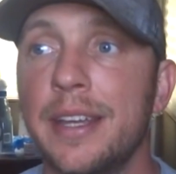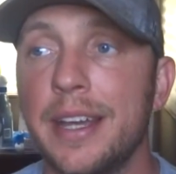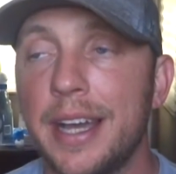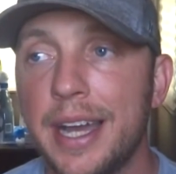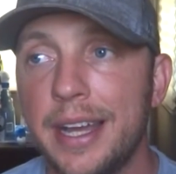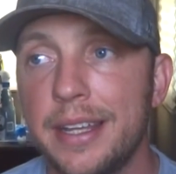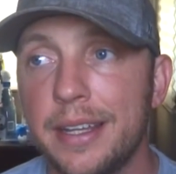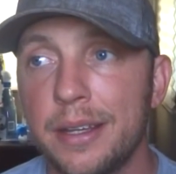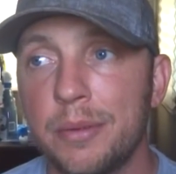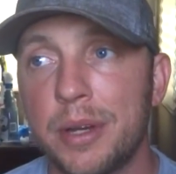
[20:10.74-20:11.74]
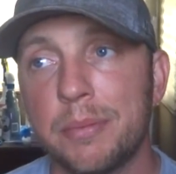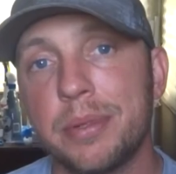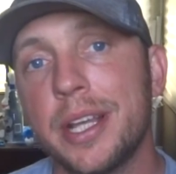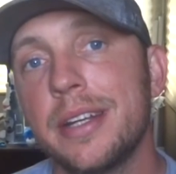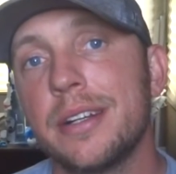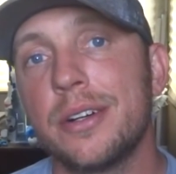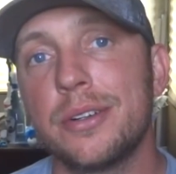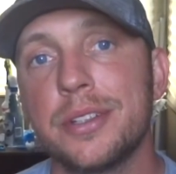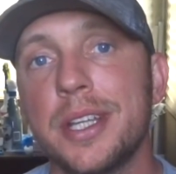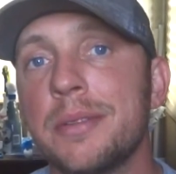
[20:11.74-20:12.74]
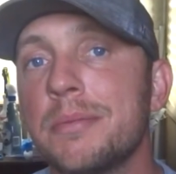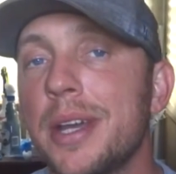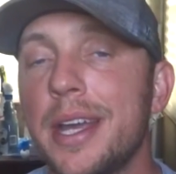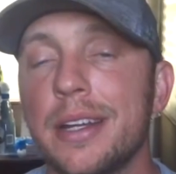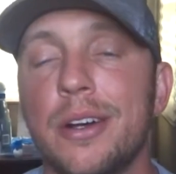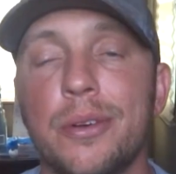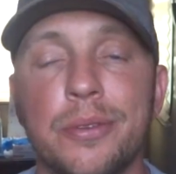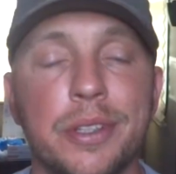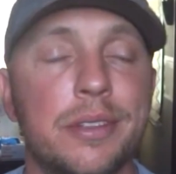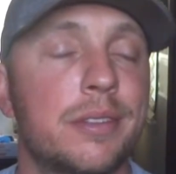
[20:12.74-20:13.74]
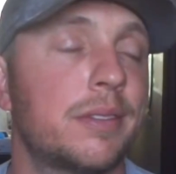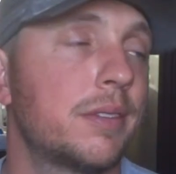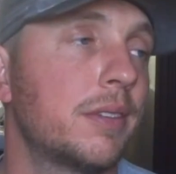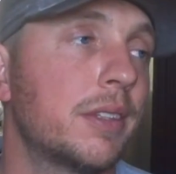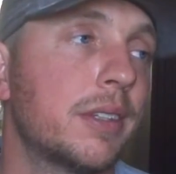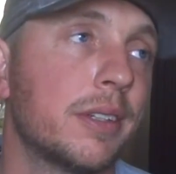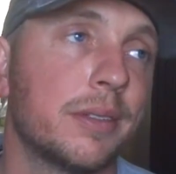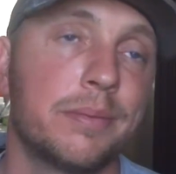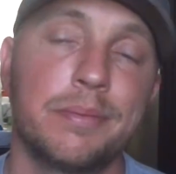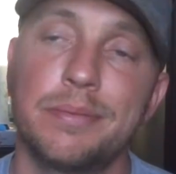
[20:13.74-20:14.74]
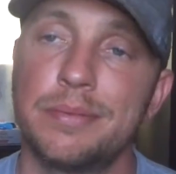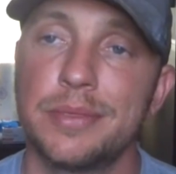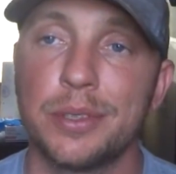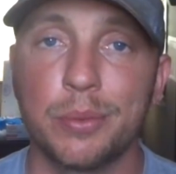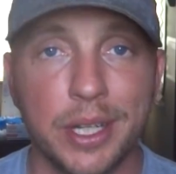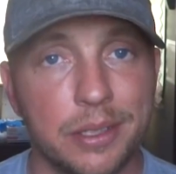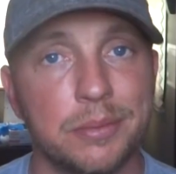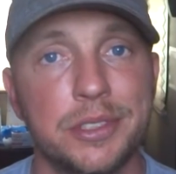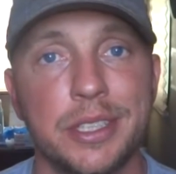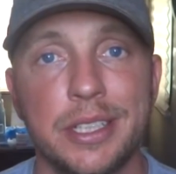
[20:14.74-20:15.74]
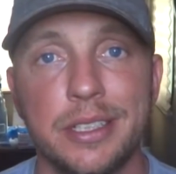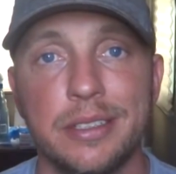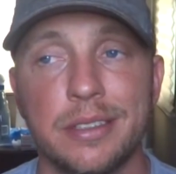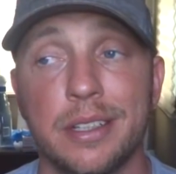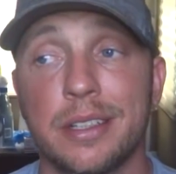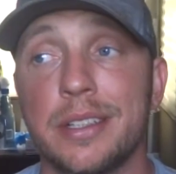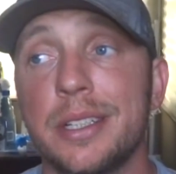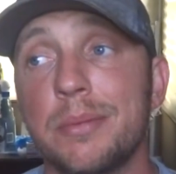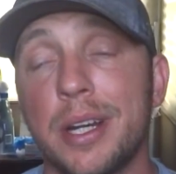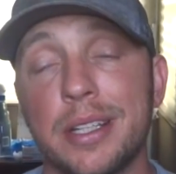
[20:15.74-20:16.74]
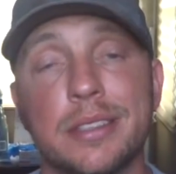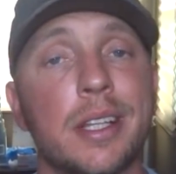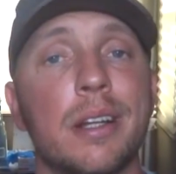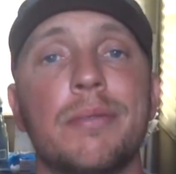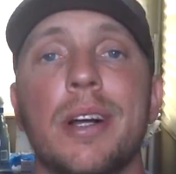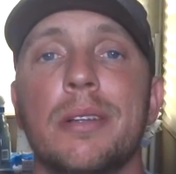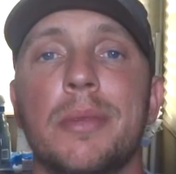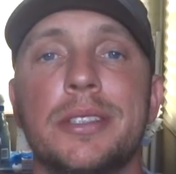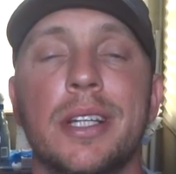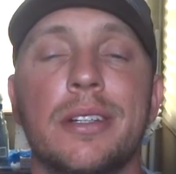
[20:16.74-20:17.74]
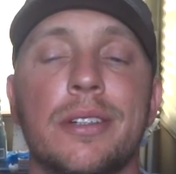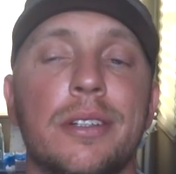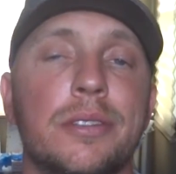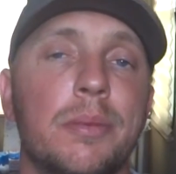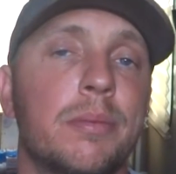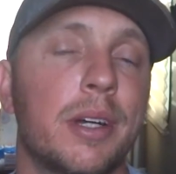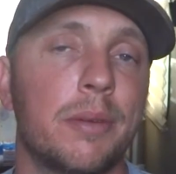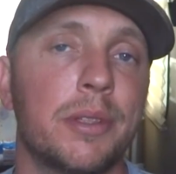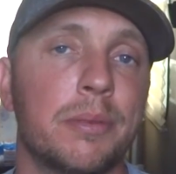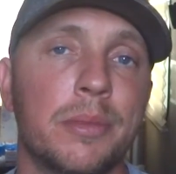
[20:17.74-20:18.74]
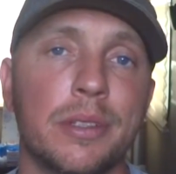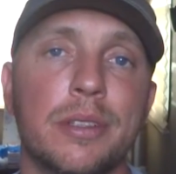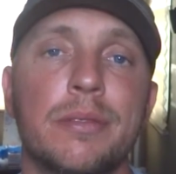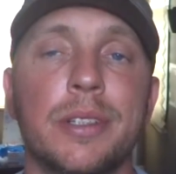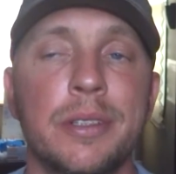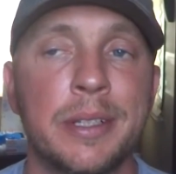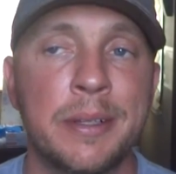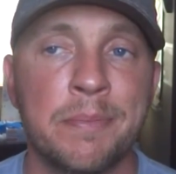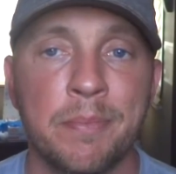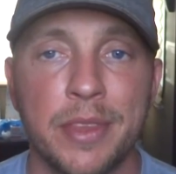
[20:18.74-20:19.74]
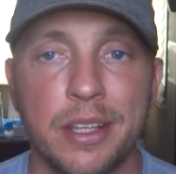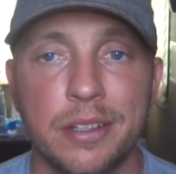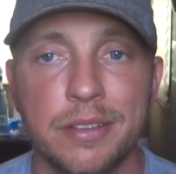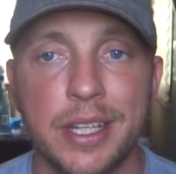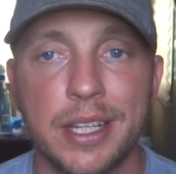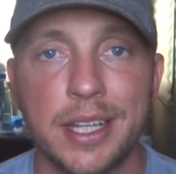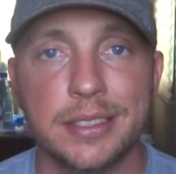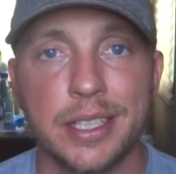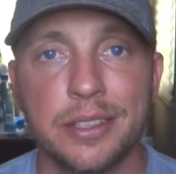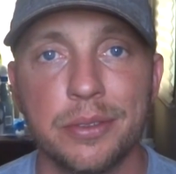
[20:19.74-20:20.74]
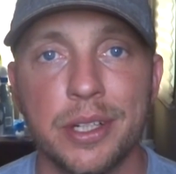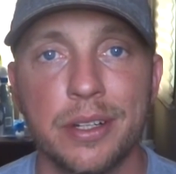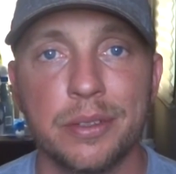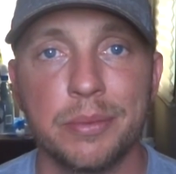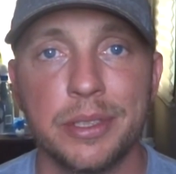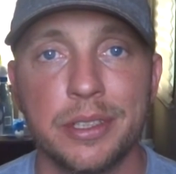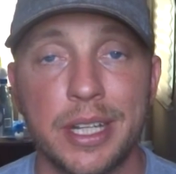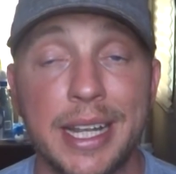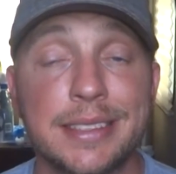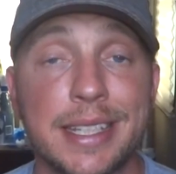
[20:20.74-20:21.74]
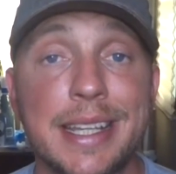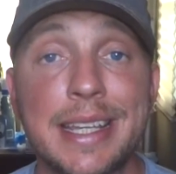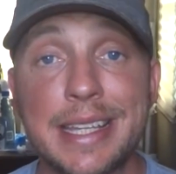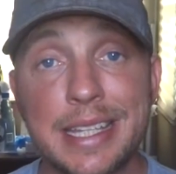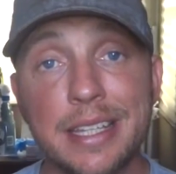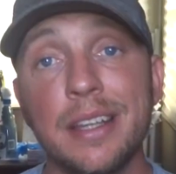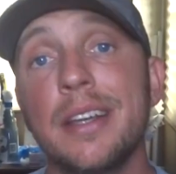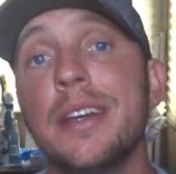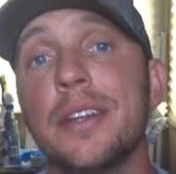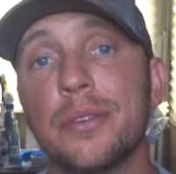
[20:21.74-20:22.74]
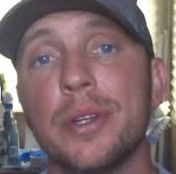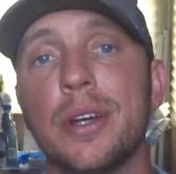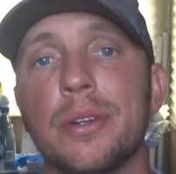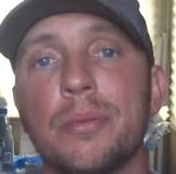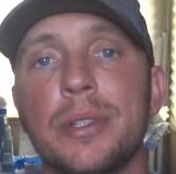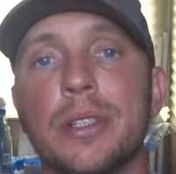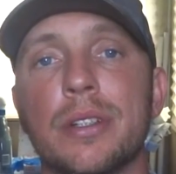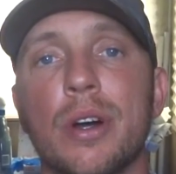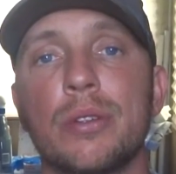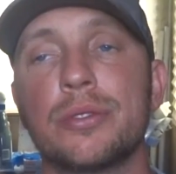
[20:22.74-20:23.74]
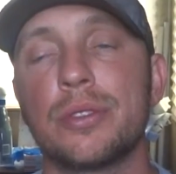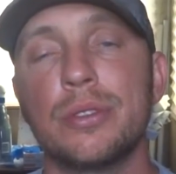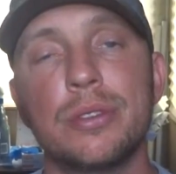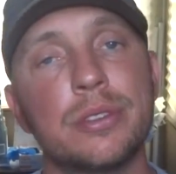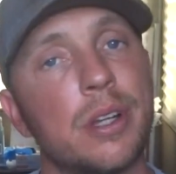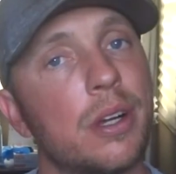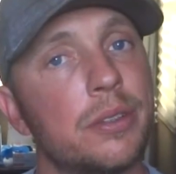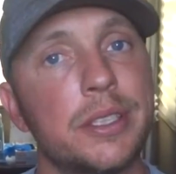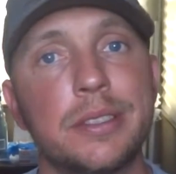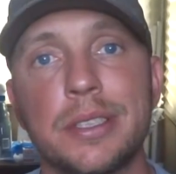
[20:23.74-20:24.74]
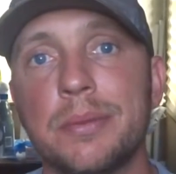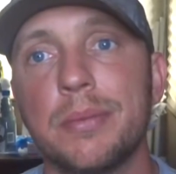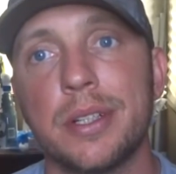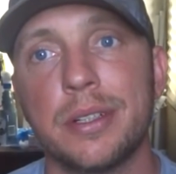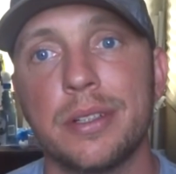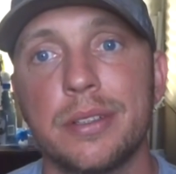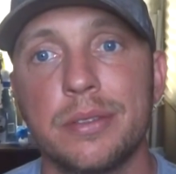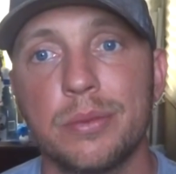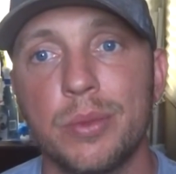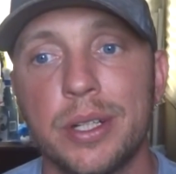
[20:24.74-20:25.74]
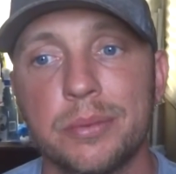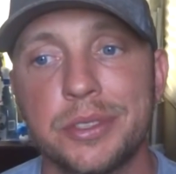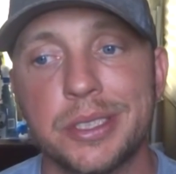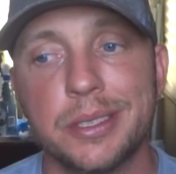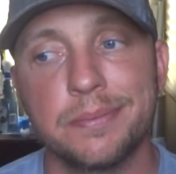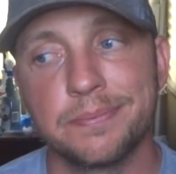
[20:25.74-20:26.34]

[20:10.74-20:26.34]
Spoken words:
I'm planning on getting back on the welding machine. Anybody that's kind of followed my channel knows I'm in the middle of a SA 300 build, SAE 300 build, the old school, it's all DC welding machine.